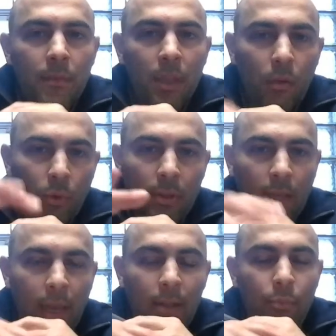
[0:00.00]
what
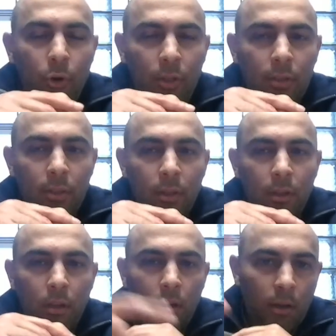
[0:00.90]
the endpoints
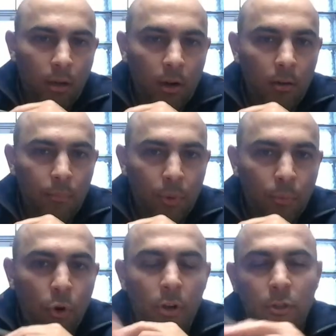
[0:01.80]
are
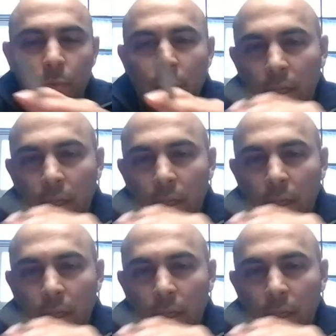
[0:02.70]
purported to be